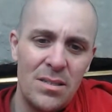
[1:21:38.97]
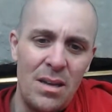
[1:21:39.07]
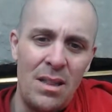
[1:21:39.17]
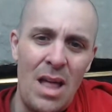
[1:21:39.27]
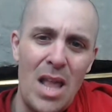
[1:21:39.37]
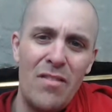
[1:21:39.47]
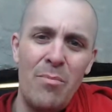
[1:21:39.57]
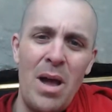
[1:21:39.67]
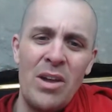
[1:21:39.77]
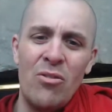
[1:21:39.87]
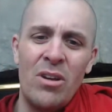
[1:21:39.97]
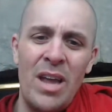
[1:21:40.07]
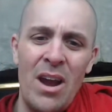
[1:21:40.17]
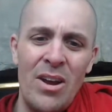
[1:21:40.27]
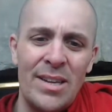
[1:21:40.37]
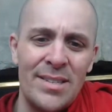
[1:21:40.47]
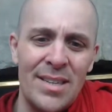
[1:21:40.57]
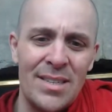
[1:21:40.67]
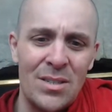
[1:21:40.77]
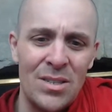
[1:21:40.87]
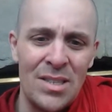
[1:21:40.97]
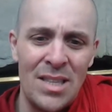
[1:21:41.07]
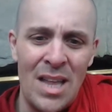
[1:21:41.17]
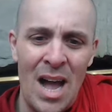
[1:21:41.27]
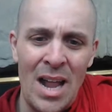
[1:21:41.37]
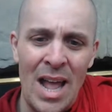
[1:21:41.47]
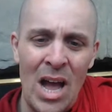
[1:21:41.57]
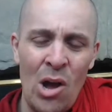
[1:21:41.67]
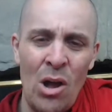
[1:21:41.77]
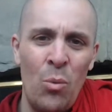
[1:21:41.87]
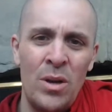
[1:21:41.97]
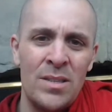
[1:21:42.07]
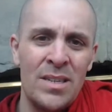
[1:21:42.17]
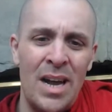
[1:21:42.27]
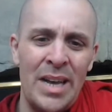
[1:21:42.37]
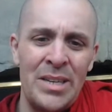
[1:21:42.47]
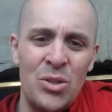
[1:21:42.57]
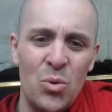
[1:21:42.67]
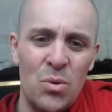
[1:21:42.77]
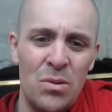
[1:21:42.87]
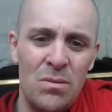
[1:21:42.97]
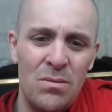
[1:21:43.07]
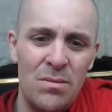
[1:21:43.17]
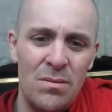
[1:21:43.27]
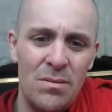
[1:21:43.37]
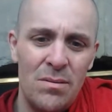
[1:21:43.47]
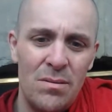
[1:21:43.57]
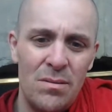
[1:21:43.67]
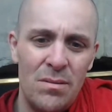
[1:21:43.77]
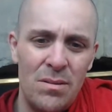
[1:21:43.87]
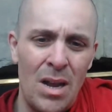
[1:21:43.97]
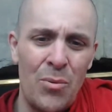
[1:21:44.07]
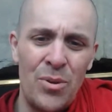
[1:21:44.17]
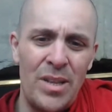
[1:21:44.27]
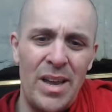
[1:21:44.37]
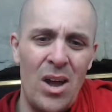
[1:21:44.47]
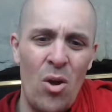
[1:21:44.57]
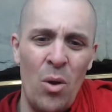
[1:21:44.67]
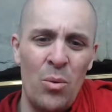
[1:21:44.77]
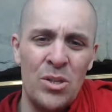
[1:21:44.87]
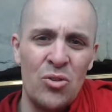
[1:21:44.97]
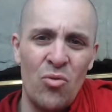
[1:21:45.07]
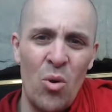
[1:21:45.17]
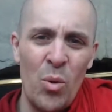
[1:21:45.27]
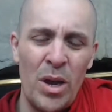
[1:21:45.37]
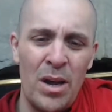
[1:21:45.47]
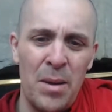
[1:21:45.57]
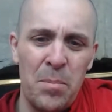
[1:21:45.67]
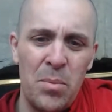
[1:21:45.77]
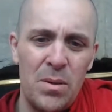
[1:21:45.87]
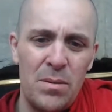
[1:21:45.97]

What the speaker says: A lot of my gregariousness is not how I was in high school, not really how I was growing up.